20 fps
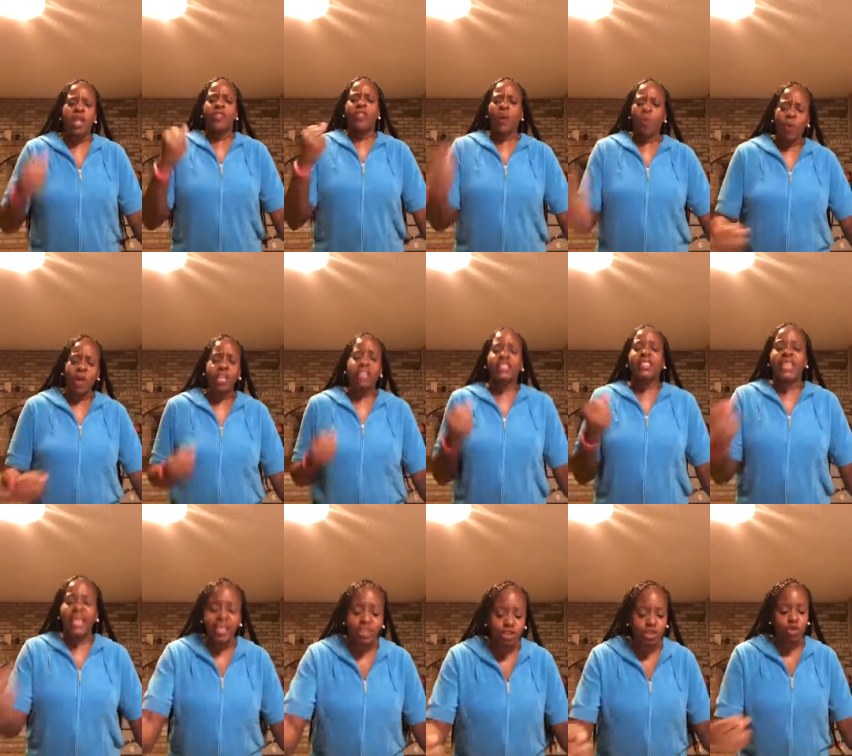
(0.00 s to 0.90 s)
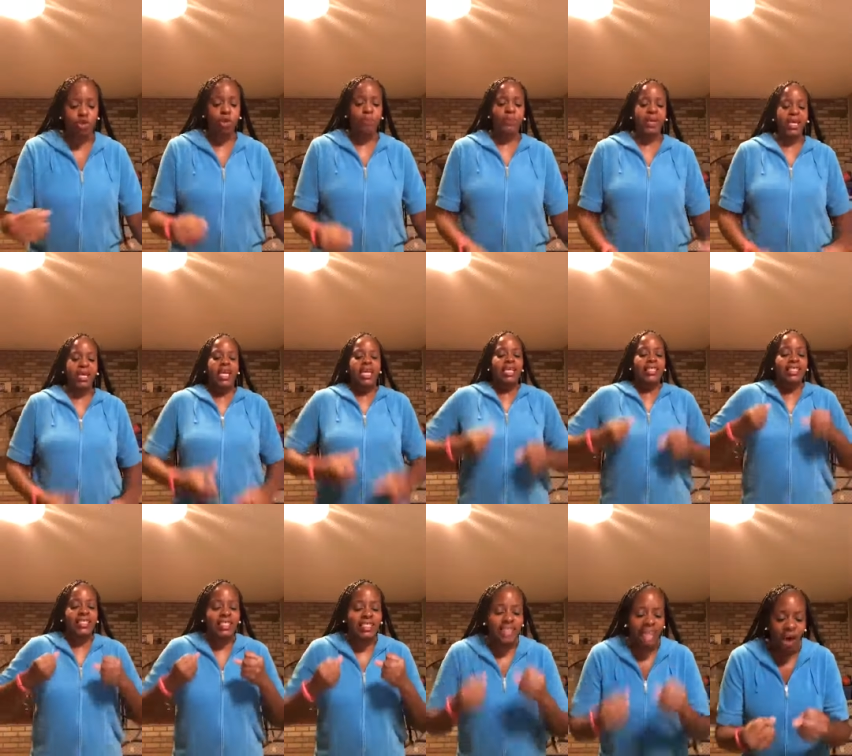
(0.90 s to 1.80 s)
They want to teach you to be
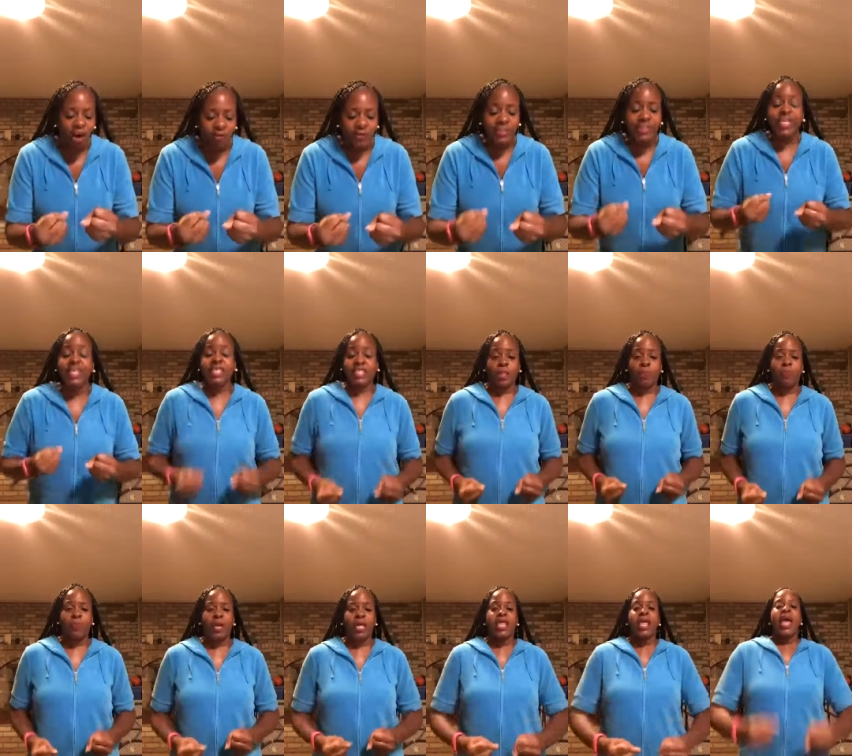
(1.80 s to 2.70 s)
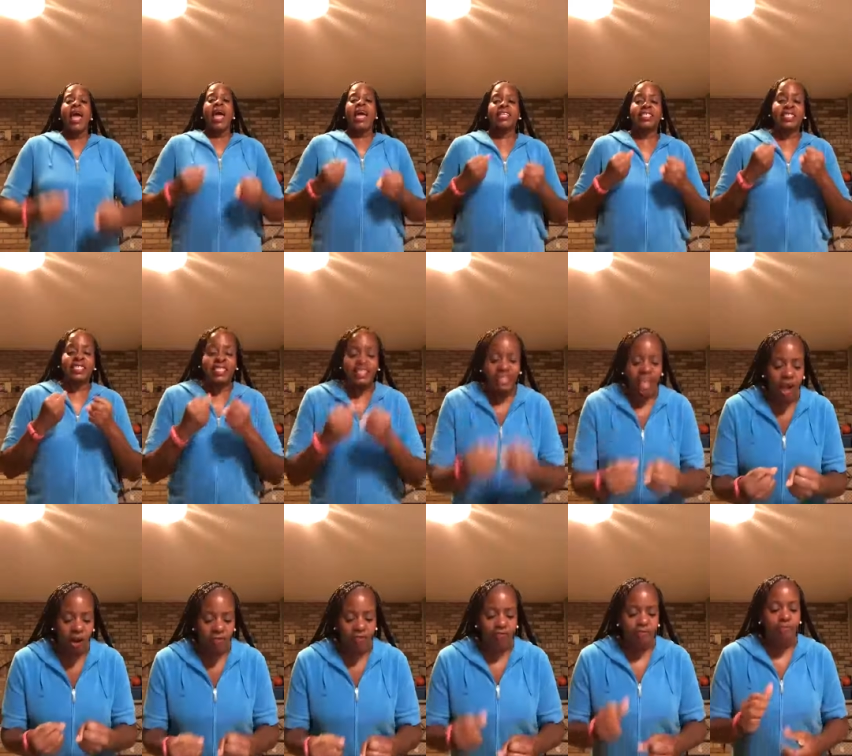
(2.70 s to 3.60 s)
self-disciplined and
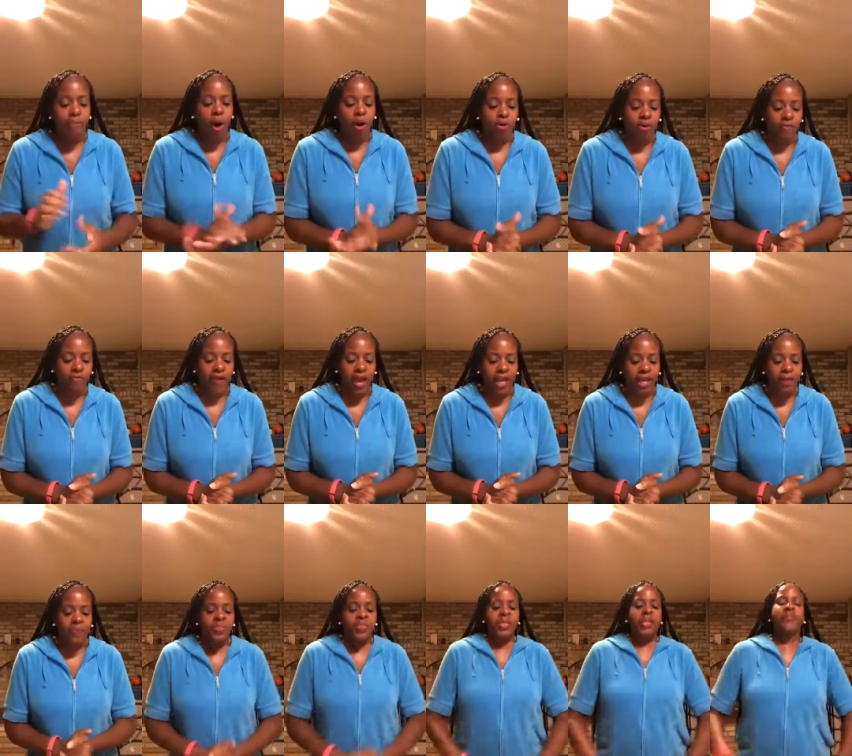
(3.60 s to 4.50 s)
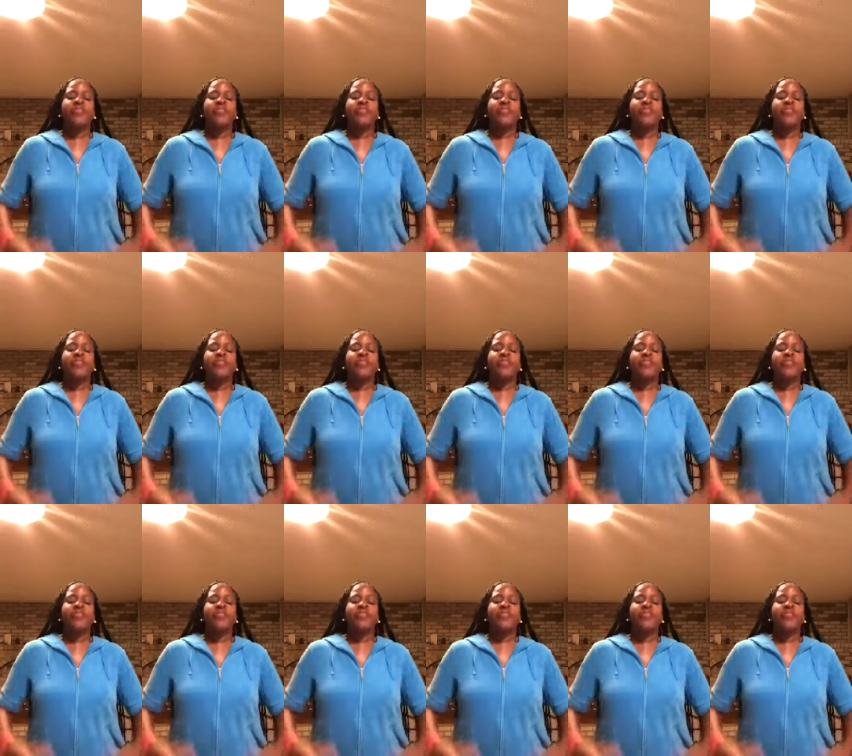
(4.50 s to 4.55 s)
self-motivated.